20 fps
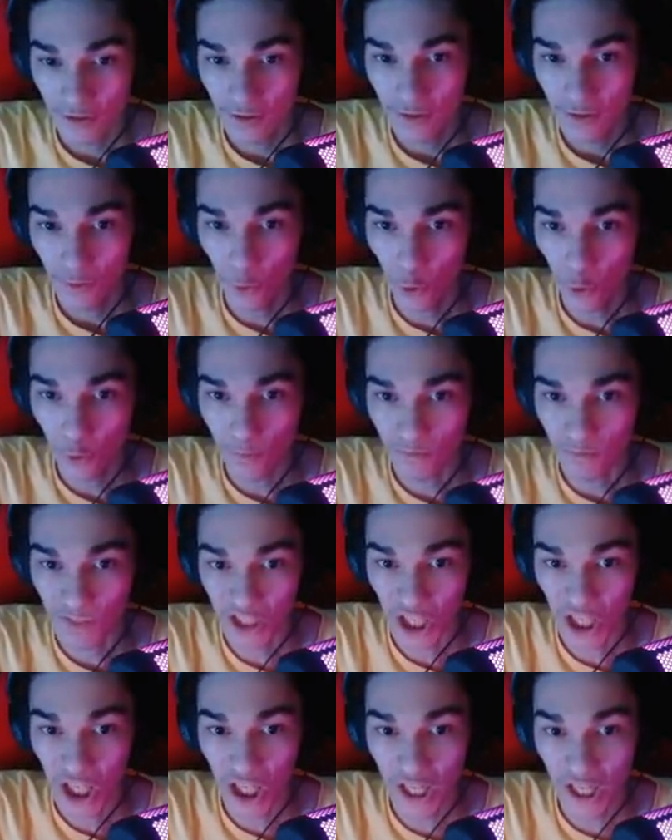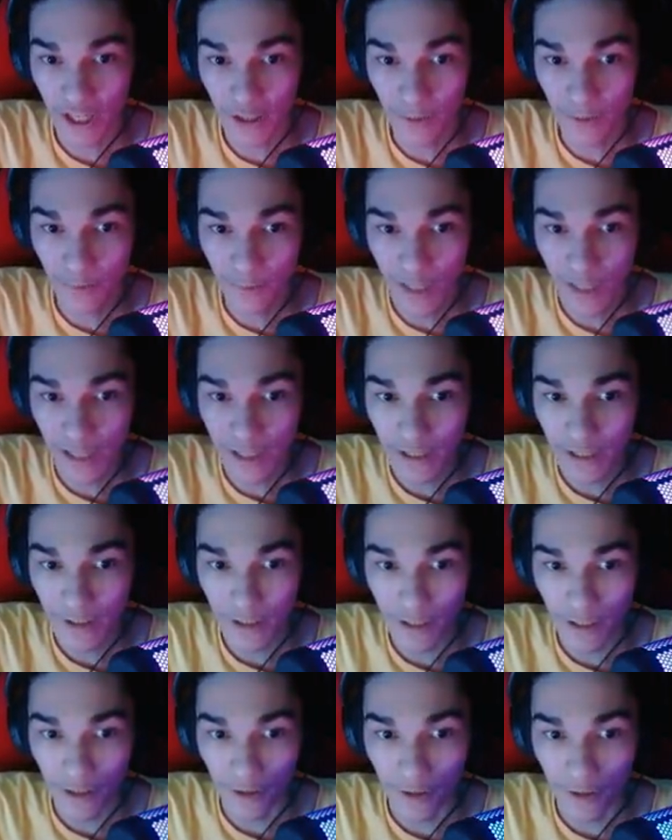or die
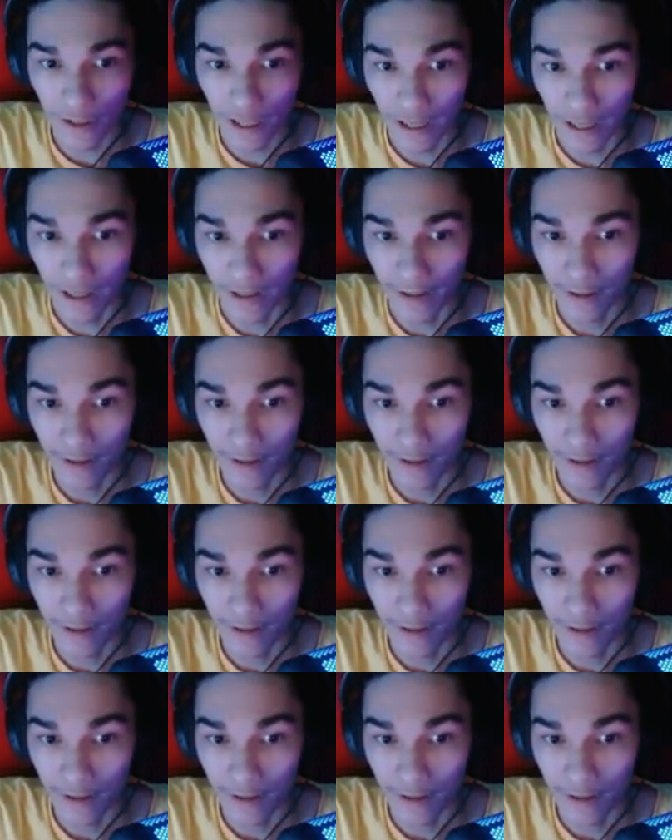immediately. Okay.